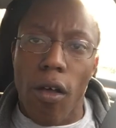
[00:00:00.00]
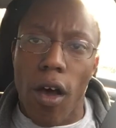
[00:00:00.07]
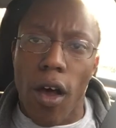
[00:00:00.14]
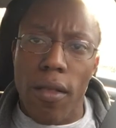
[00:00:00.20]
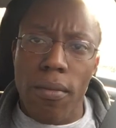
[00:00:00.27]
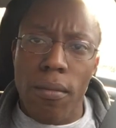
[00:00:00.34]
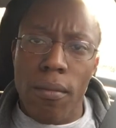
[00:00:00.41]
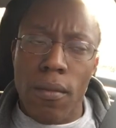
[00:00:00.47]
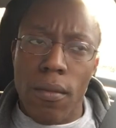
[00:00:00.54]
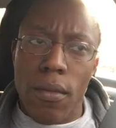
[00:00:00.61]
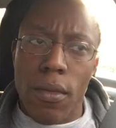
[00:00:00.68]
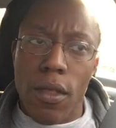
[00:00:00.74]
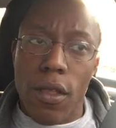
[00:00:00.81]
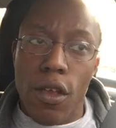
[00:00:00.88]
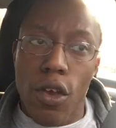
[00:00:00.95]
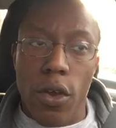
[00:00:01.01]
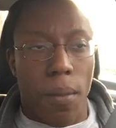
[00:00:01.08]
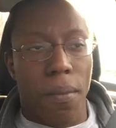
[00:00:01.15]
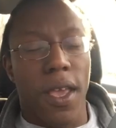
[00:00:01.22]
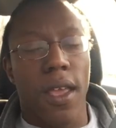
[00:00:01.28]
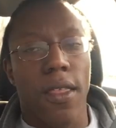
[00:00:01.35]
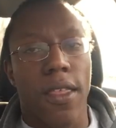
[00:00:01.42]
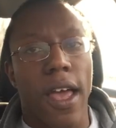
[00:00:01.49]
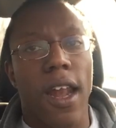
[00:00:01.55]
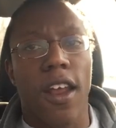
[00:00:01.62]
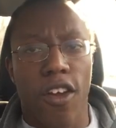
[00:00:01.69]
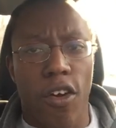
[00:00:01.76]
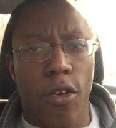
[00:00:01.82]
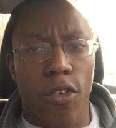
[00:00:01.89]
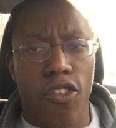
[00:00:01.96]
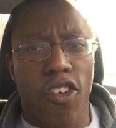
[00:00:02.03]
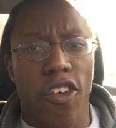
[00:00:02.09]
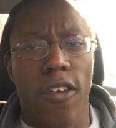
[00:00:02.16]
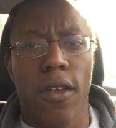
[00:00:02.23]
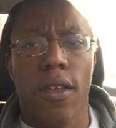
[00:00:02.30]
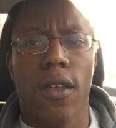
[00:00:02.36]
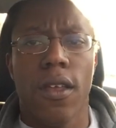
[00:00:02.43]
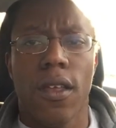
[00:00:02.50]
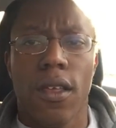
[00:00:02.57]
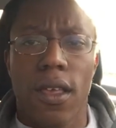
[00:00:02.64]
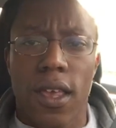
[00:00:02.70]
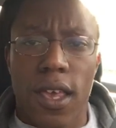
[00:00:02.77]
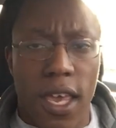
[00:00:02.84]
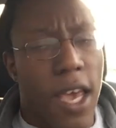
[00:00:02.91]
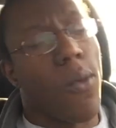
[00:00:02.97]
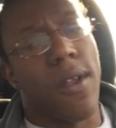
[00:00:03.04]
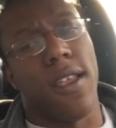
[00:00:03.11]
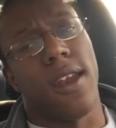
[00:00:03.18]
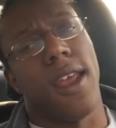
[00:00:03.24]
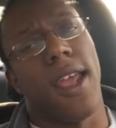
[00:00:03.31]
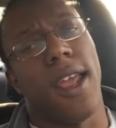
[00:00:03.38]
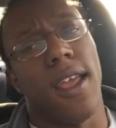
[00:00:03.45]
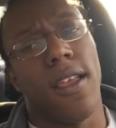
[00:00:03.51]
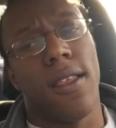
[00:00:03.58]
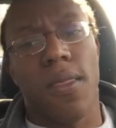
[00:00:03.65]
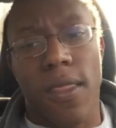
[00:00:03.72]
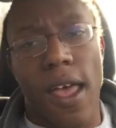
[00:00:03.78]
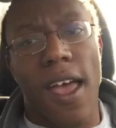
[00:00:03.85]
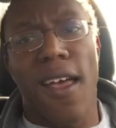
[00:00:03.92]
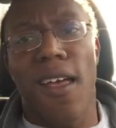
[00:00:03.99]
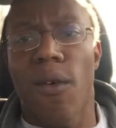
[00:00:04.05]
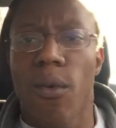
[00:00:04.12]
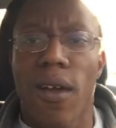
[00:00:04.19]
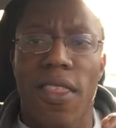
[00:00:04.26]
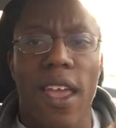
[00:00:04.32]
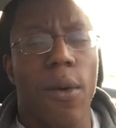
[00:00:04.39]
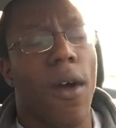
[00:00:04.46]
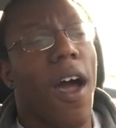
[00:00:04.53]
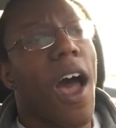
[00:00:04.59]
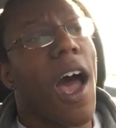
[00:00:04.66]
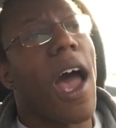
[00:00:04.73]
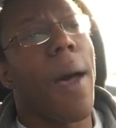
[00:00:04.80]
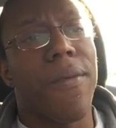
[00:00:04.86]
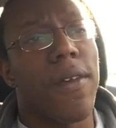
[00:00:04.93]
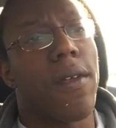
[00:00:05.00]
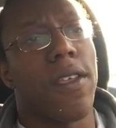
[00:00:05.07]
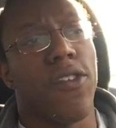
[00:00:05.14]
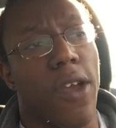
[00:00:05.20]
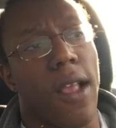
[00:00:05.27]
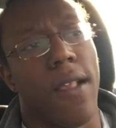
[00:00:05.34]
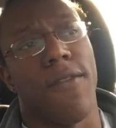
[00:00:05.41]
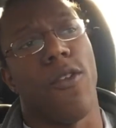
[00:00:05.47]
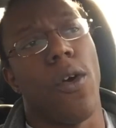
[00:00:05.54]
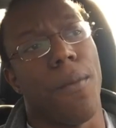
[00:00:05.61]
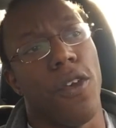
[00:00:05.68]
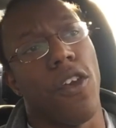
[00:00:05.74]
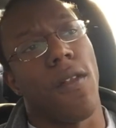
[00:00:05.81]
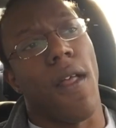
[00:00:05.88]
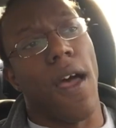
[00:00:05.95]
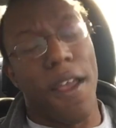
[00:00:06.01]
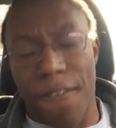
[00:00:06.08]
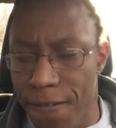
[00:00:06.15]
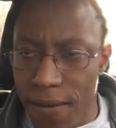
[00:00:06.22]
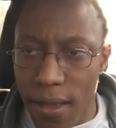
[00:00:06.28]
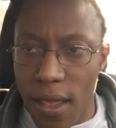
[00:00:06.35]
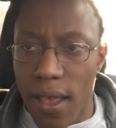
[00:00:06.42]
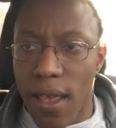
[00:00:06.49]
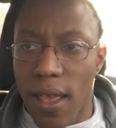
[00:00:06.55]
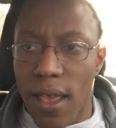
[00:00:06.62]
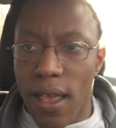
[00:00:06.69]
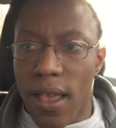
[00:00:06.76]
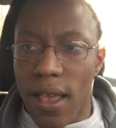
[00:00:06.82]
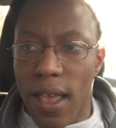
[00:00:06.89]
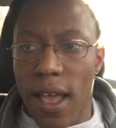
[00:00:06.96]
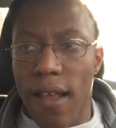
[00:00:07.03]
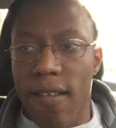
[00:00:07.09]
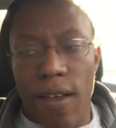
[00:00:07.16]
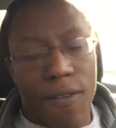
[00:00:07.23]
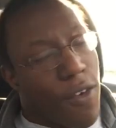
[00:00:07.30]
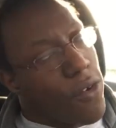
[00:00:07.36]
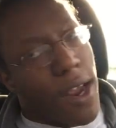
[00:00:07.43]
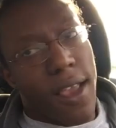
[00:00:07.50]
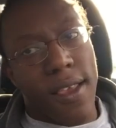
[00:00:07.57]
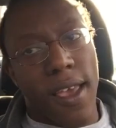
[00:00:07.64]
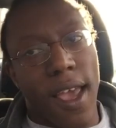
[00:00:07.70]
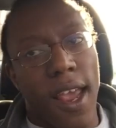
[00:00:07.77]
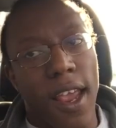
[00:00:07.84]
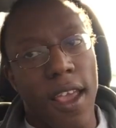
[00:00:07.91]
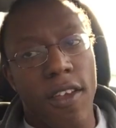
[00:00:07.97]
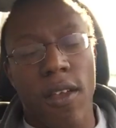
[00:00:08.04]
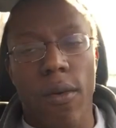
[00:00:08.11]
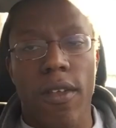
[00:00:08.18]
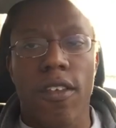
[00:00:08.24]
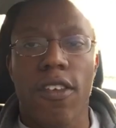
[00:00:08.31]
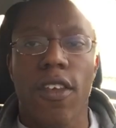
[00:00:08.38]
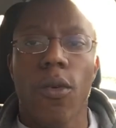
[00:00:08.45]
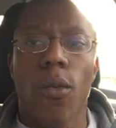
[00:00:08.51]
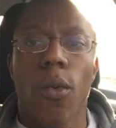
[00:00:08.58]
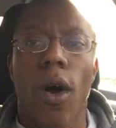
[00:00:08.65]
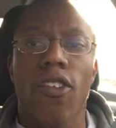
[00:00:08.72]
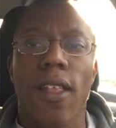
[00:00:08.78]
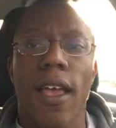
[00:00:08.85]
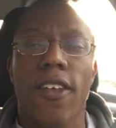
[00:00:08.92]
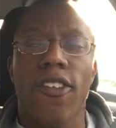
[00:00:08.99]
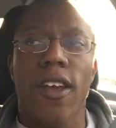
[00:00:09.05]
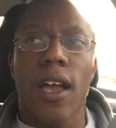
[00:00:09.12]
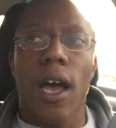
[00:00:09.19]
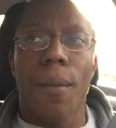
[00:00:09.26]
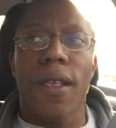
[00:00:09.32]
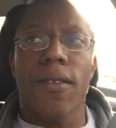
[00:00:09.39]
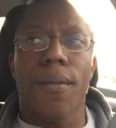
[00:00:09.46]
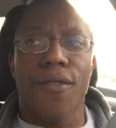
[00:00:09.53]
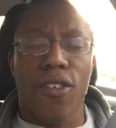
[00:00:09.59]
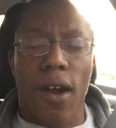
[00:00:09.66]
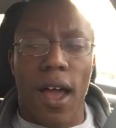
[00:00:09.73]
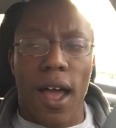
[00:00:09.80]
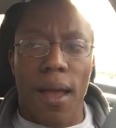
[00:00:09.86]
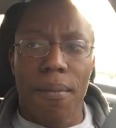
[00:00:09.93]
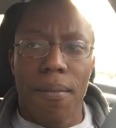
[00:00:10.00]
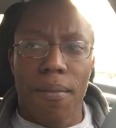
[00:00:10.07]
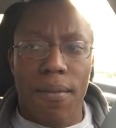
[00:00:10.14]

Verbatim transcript: on, who can be that encourager, get one today. That they will absolutely transform your life. You guys have a great day. You know what to do. Watch, like, share, comment, subscribe.